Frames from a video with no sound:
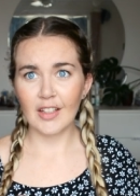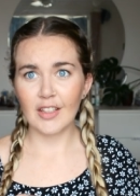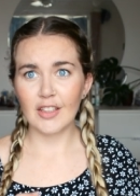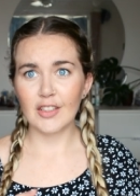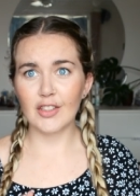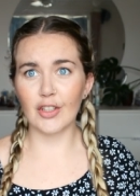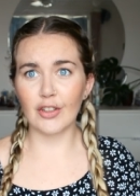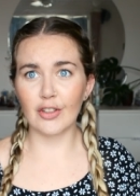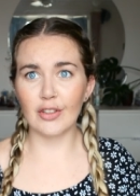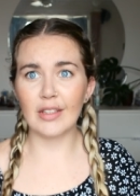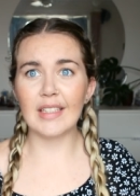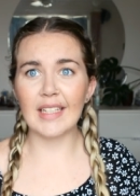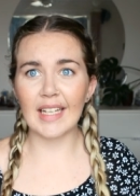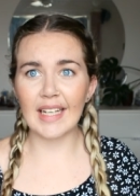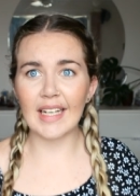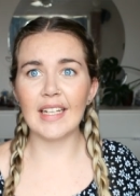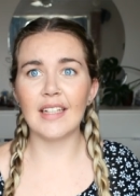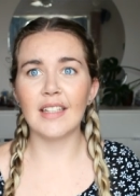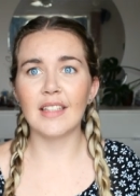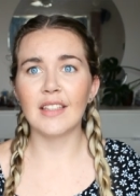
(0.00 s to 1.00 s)
So you
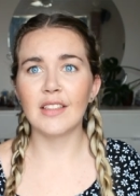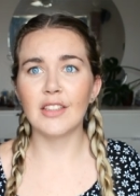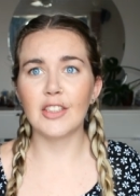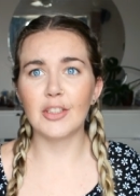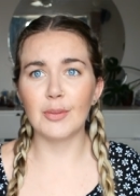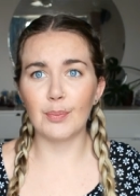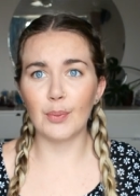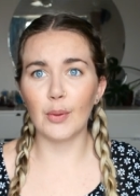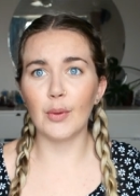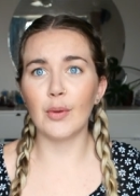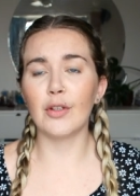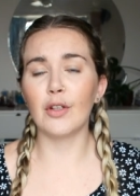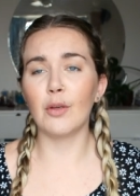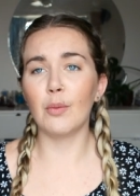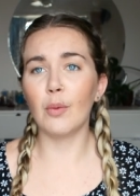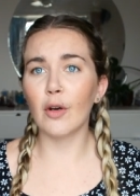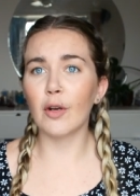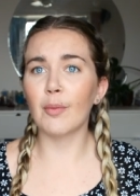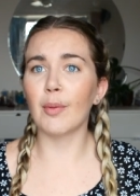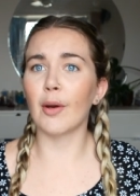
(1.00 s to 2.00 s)
need to put your
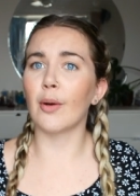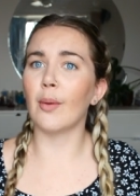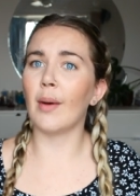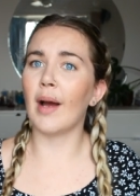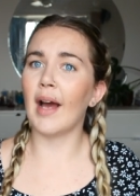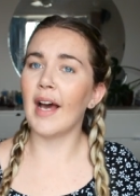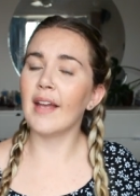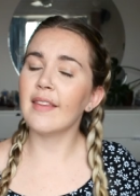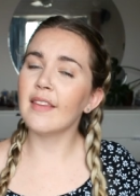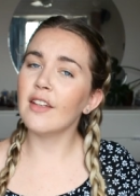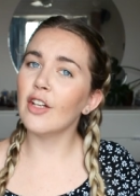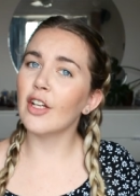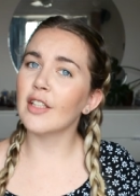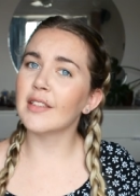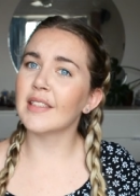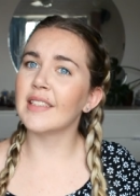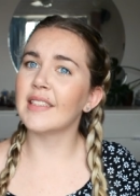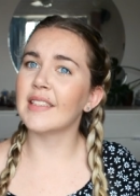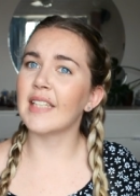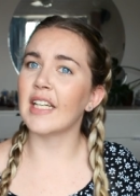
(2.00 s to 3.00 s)
water bottle at the
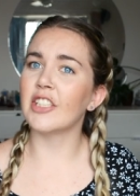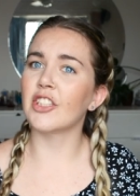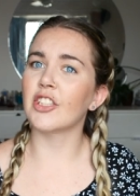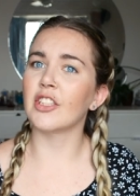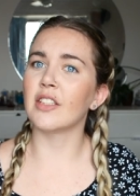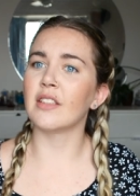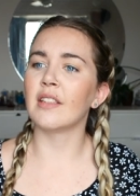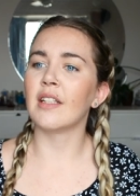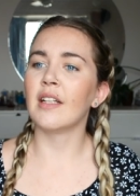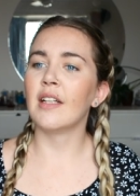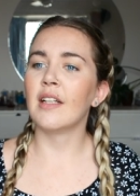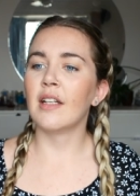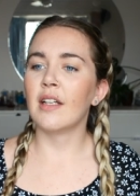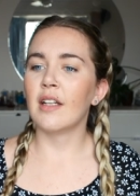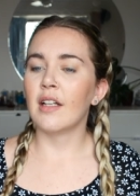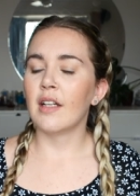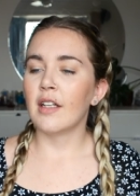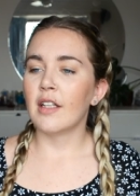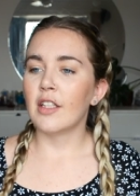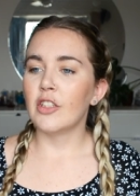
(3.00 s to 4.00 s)
nurse's station.
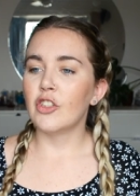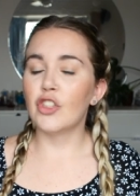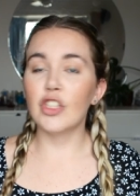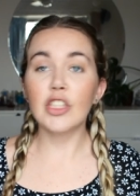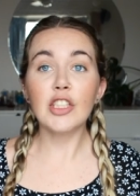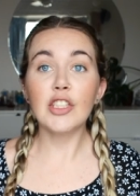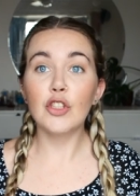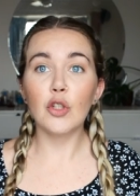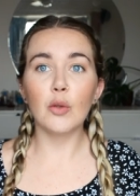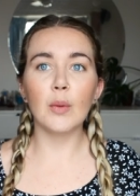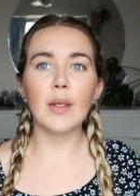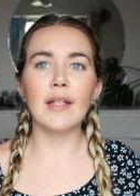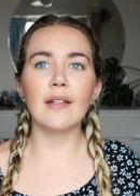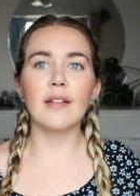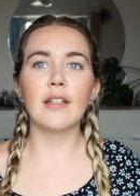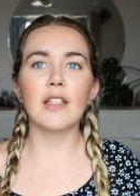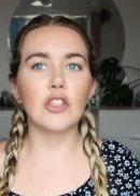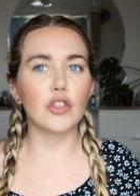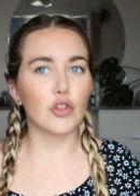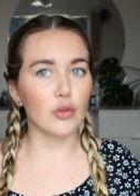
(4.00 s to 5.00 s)
Just do it,
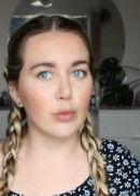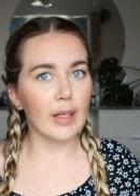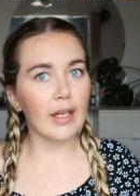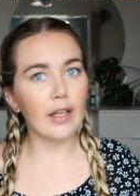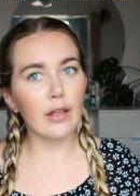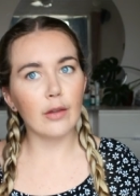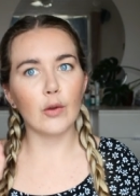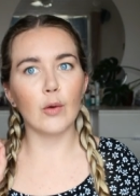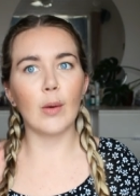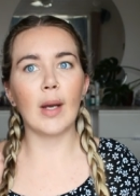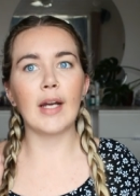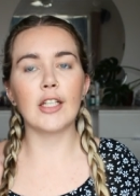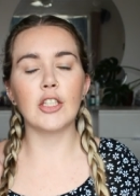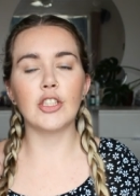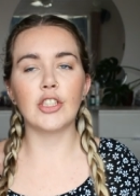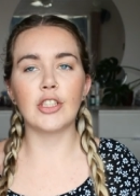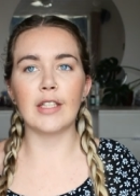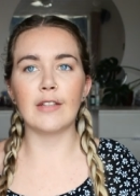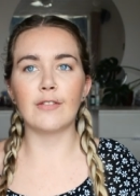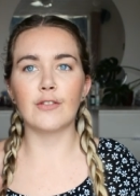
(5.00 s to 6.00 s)
drink throughout your
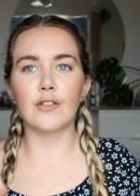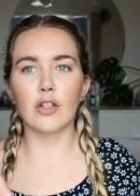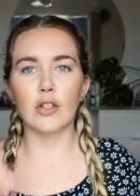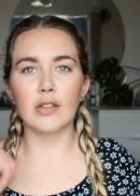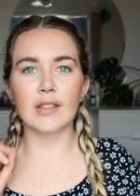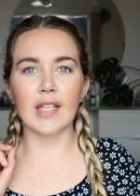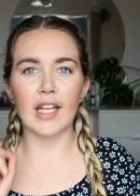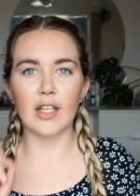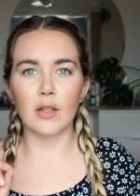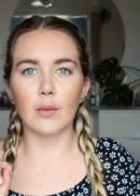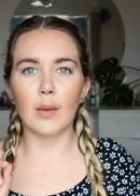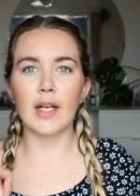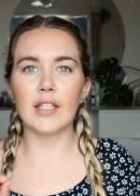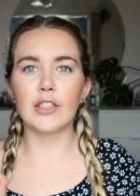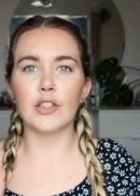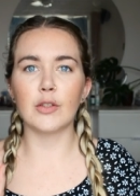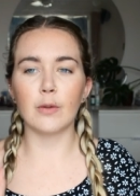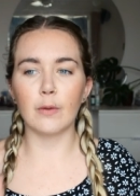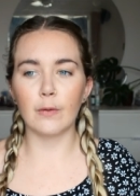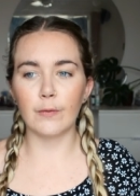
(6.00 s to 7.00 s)
shift because
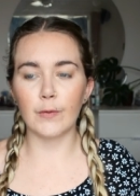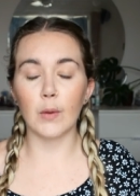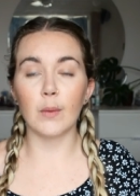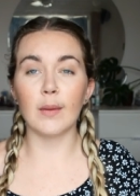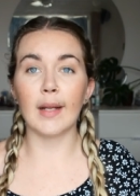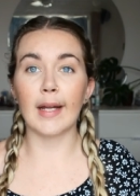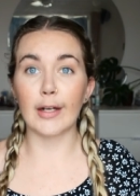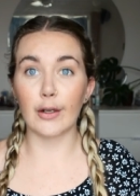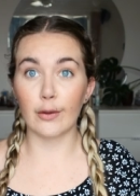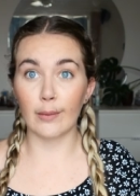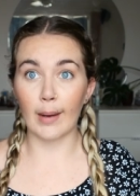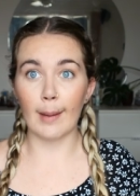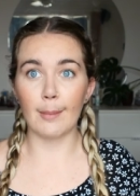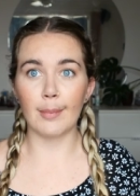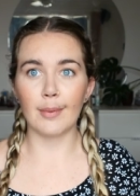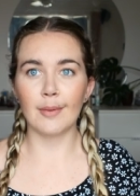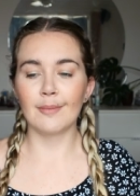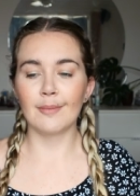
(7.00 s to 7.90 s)
otherwise you will feel like crap.